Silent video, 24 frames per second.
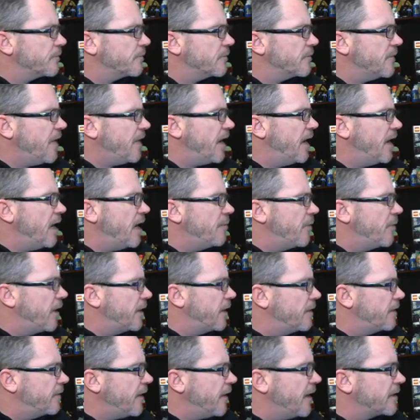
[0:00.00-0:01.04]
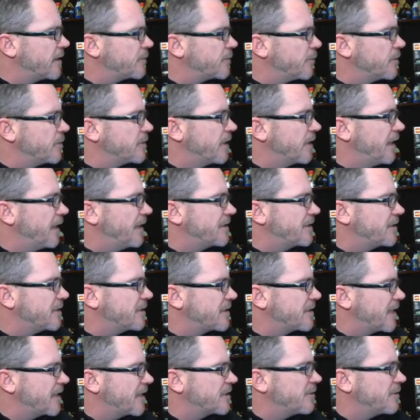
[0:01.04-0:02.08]
yeah, hey buddy, thanks, appreciate. It. It's
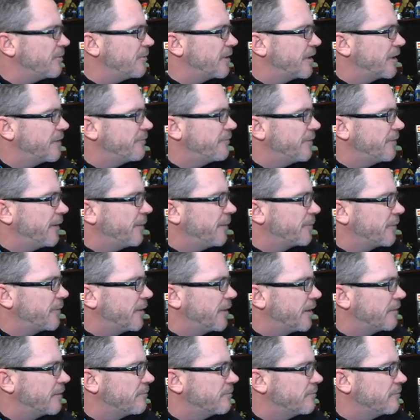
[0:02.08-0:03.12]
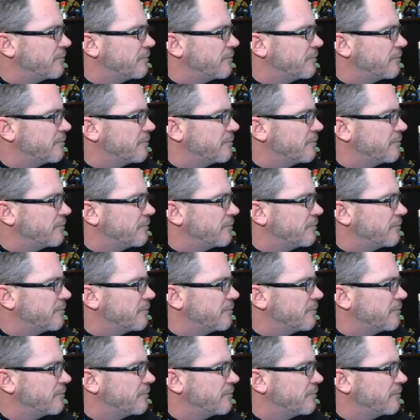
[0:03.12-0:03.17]
just I just don't want to fill up the